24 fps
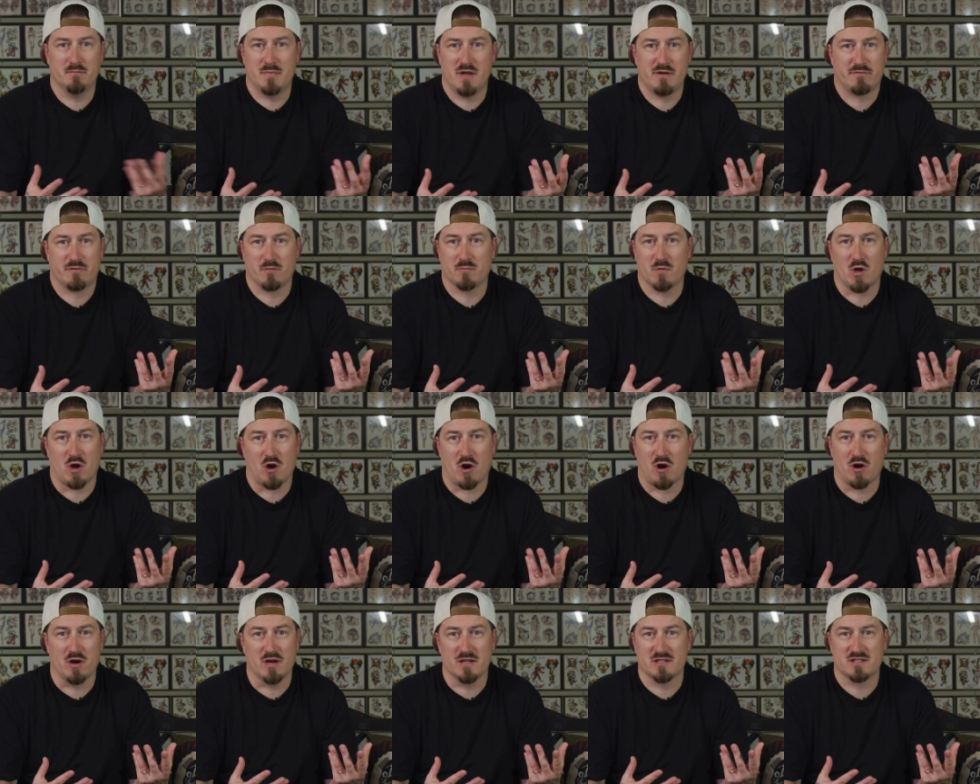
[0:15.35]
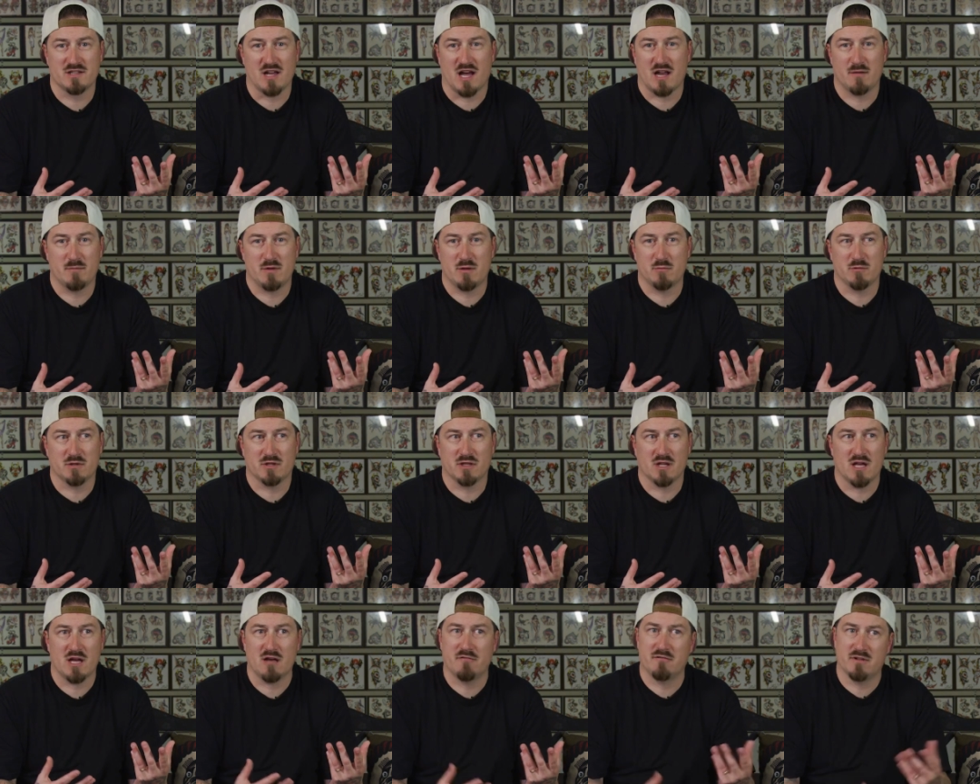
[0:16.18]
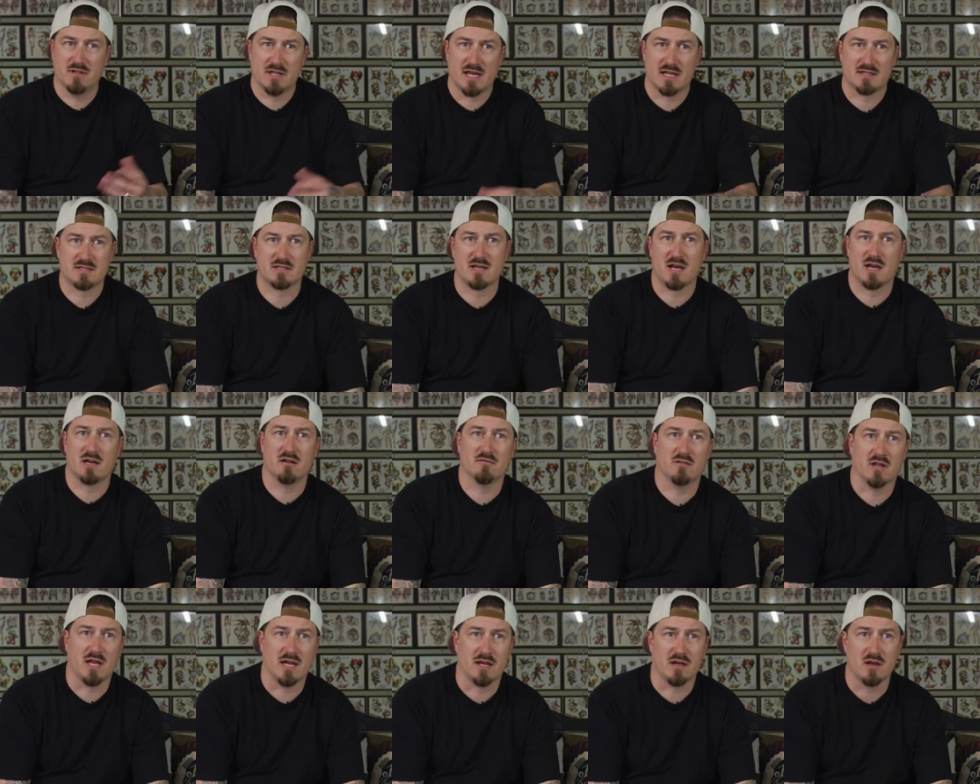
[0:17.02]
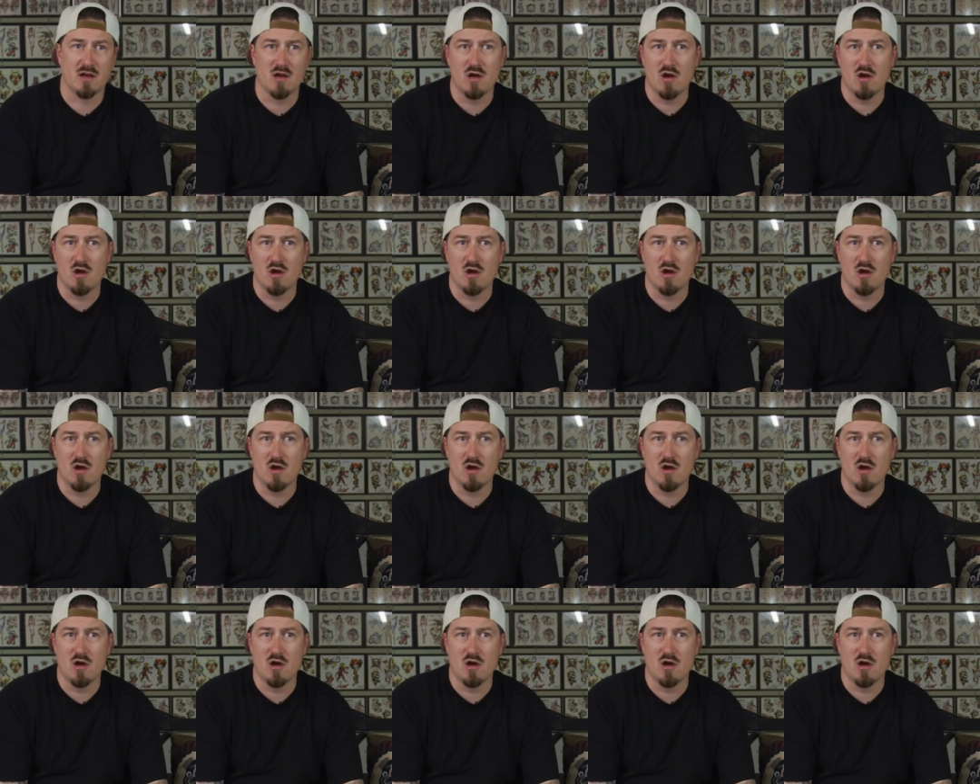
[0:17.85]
from the heart. It's gotta be with love. And that's kind of like